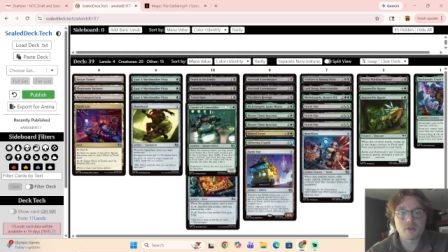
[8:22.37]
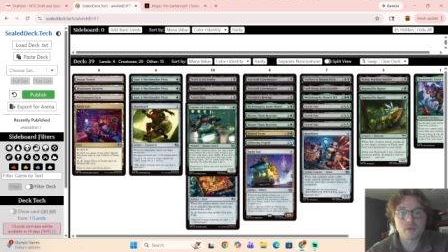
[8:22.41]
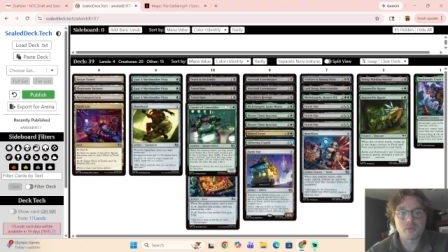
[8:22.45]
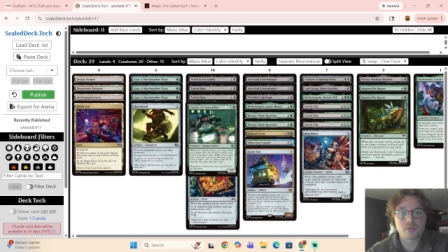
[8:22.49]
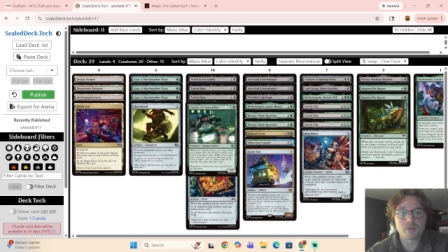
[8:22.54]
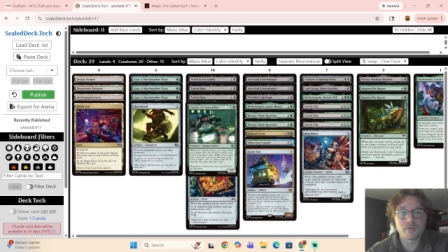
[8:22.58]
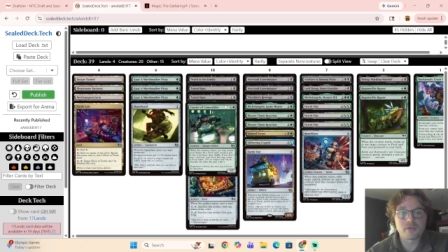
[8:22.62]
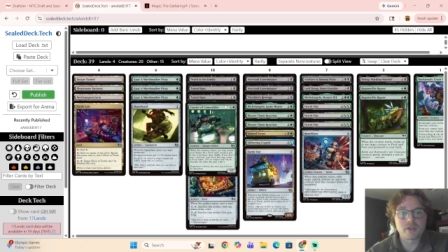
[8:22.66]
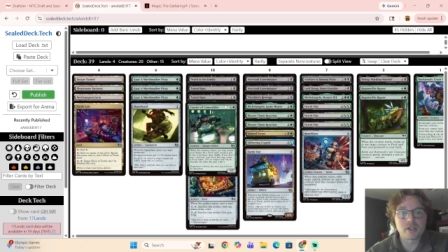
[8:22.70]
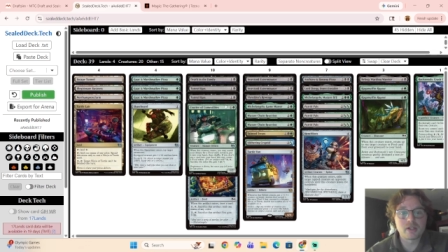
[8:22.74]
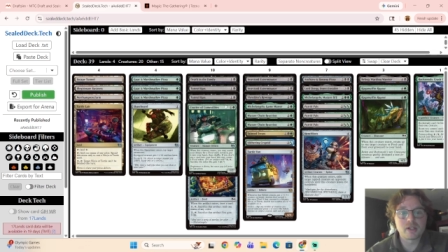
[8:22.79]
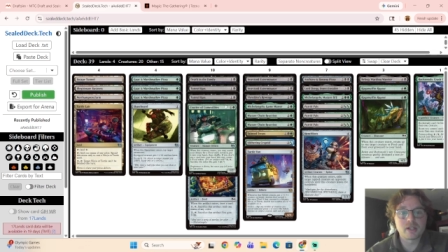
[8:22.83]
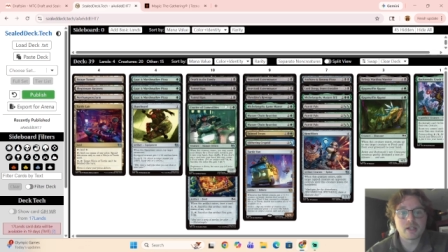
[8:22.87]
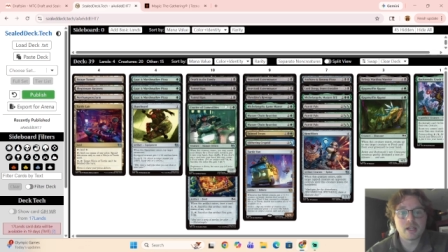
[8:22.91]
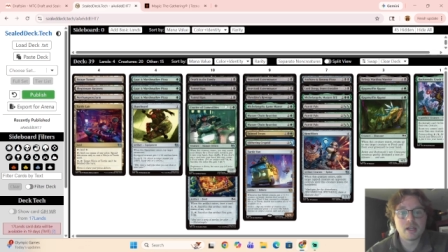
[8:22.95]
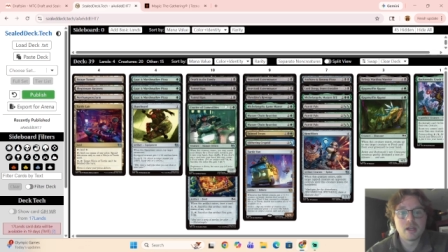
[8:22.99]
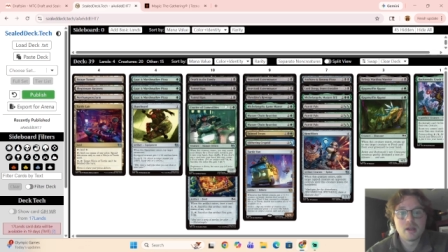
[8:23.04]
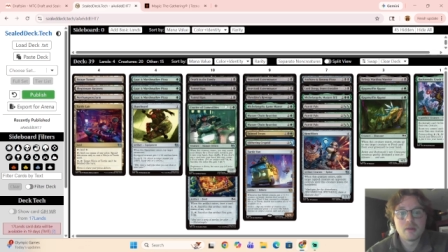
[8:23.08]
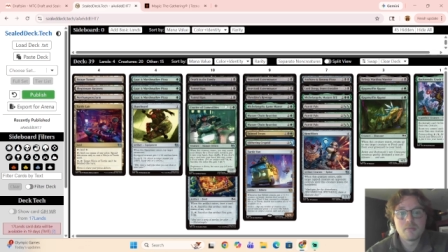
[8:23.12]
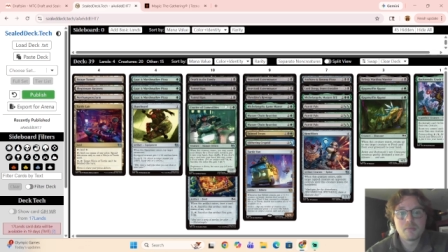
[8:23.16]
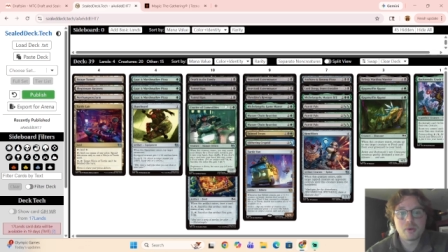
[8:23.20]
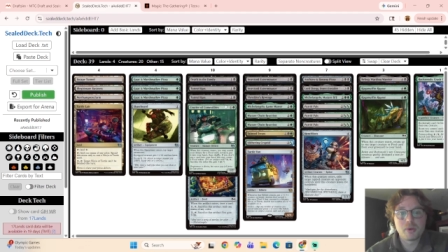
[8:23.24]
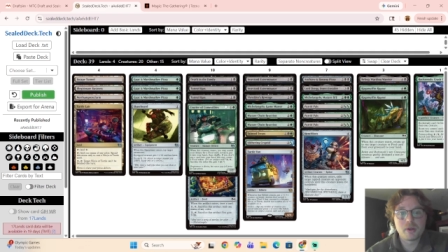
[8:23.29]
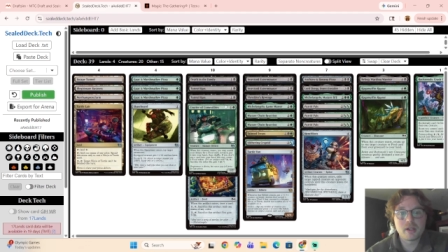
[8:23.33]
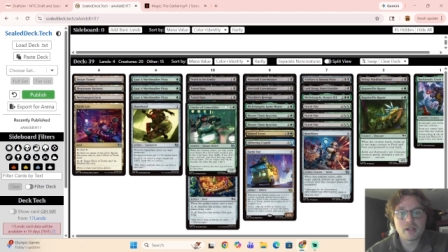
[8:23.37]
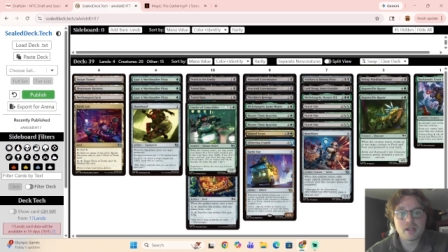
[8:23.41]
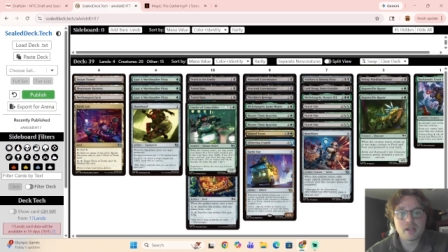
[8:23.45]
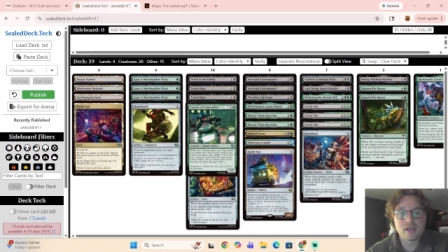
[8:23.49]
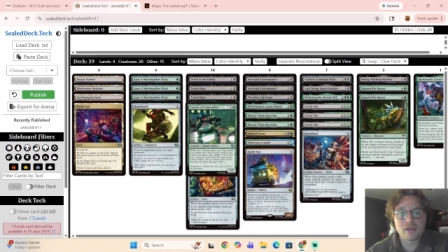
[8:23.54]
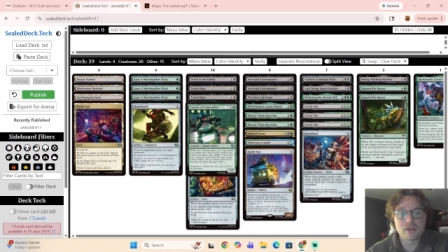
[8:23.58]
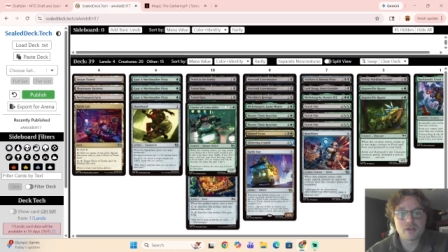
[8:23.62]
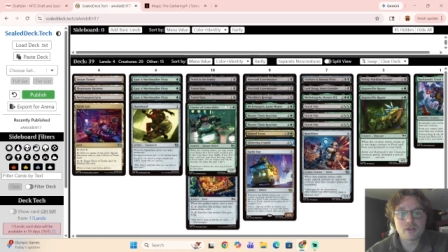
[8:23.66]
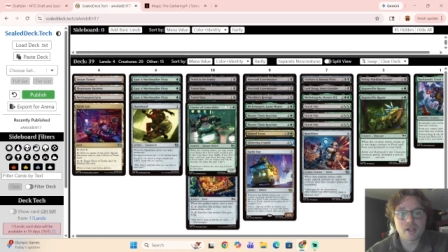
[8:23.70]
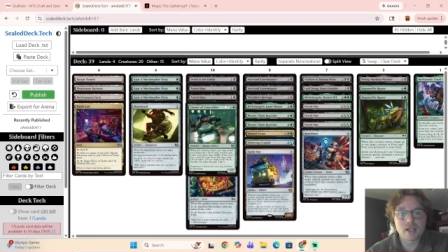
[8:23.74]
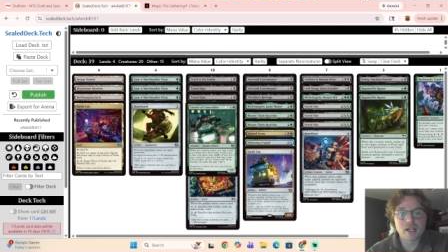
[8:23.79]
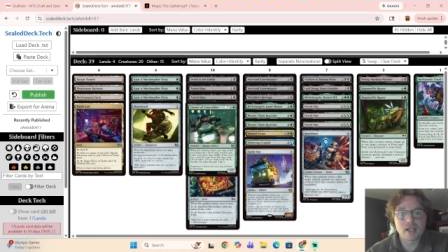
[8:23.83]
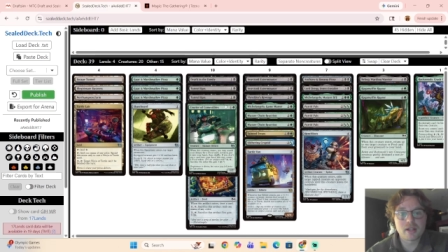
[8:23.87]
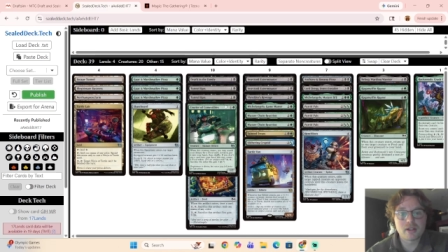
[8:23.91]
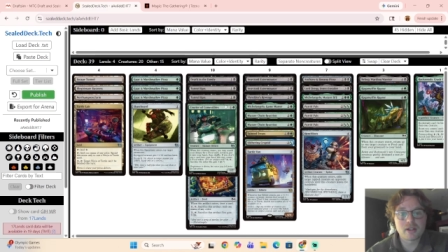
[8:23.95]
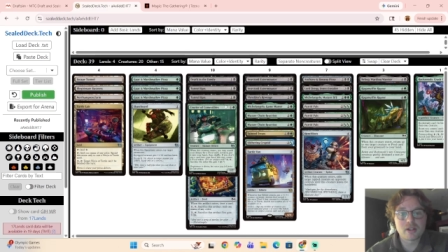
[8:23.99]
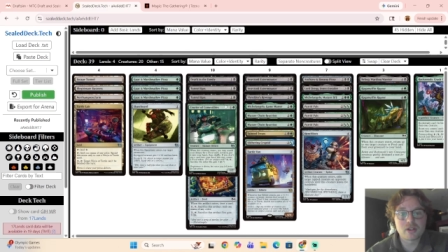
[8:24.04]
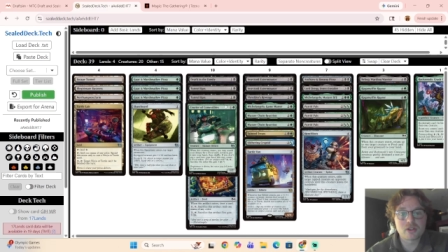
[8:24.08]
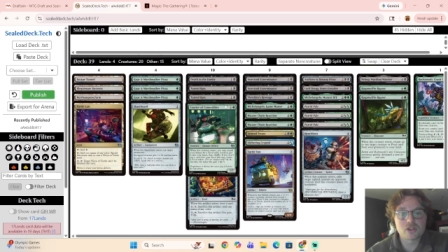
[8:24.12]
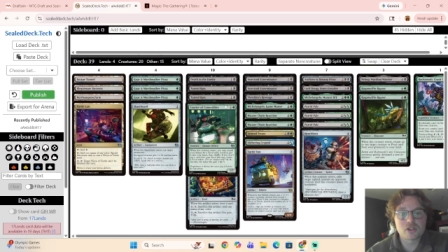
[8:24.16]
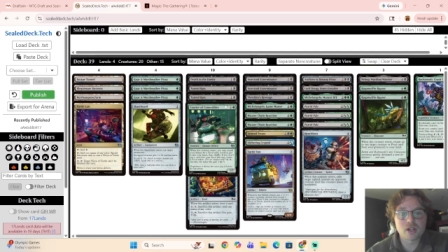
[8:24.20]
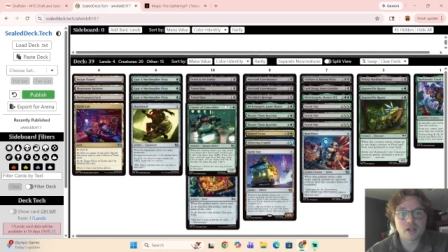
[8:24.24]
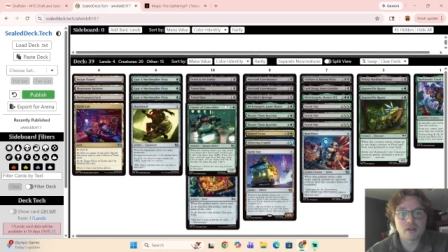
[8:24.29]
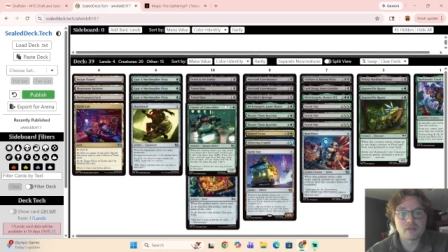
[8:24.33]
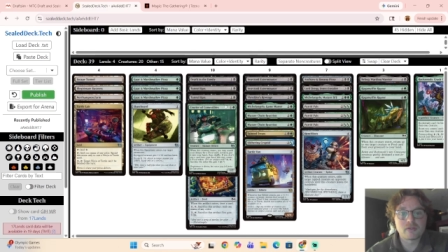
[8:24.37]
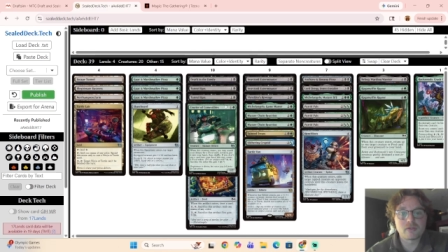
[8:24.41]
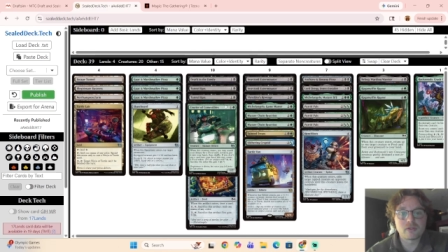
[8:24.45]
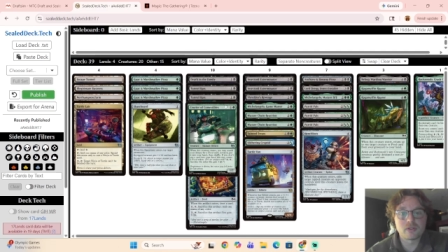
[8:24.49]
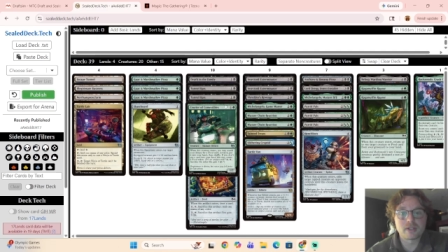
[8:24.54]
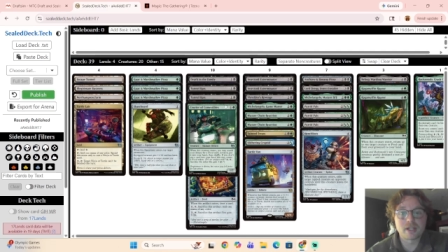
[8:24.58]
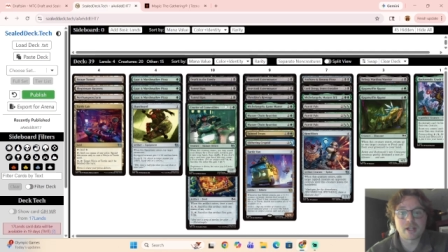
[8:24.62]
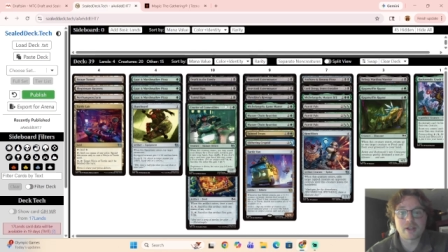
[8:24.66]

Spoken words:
Reveal it, put it into your hand, and shuffle.